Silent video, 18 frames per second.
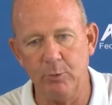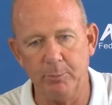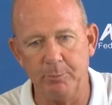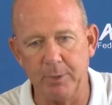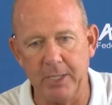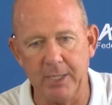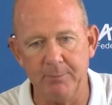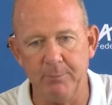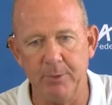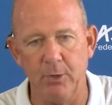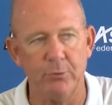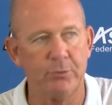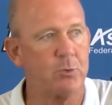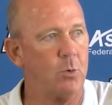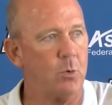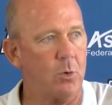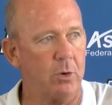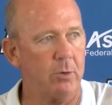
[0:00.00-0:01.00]
we'll play
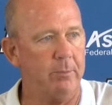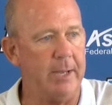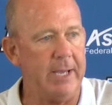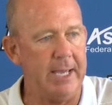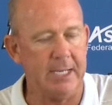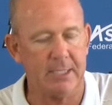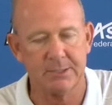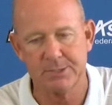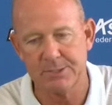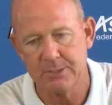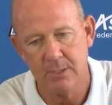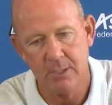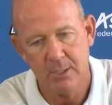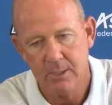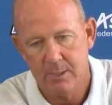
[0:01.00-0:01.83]
both quarterbacks.